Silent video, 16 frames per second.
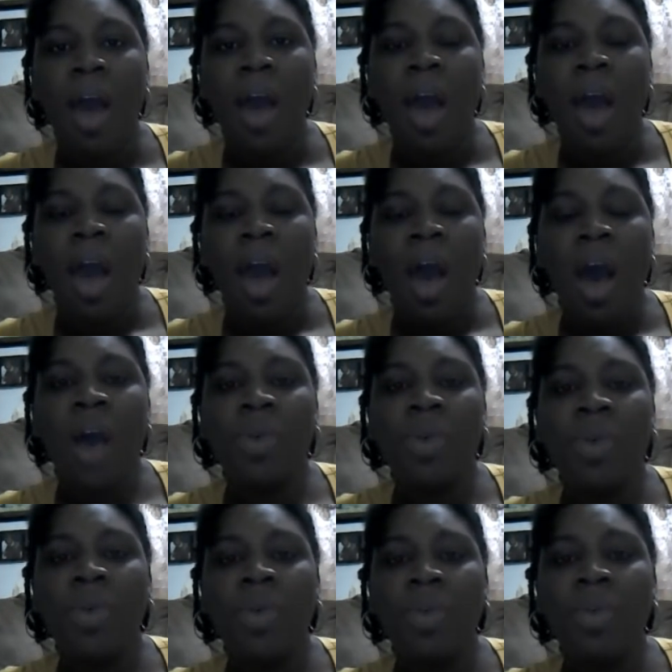How do I
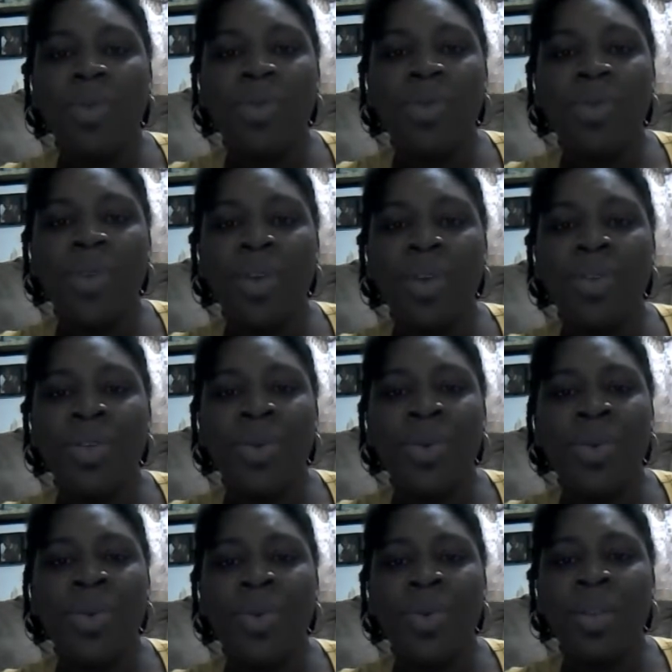move on
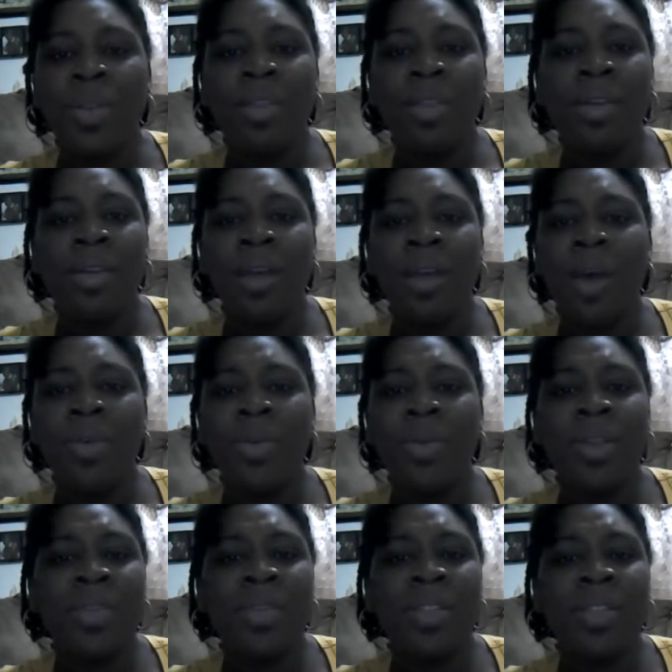knowing that I will never
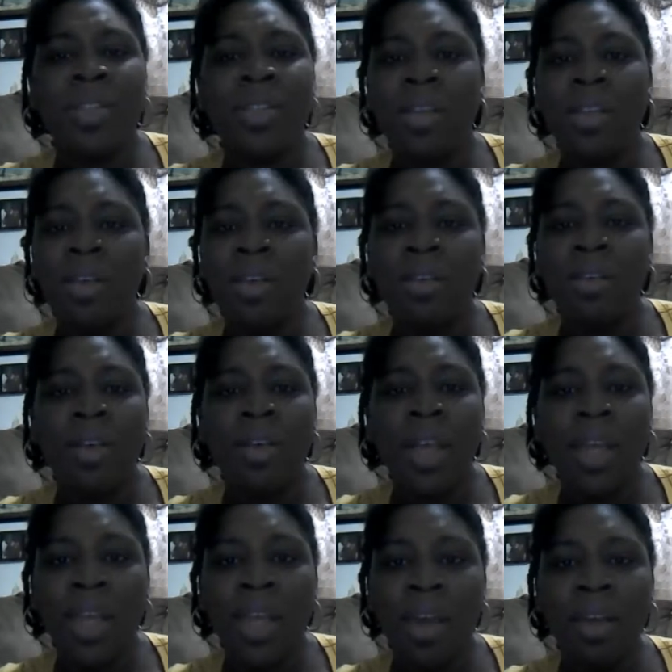see you
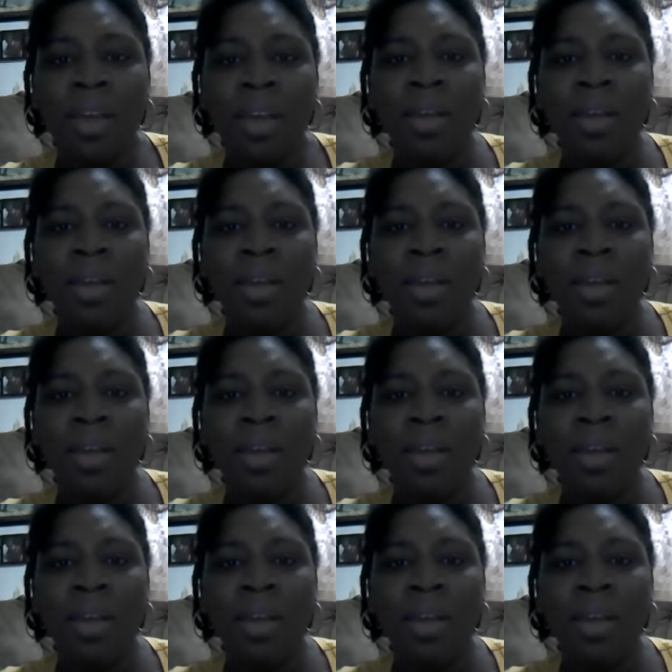again?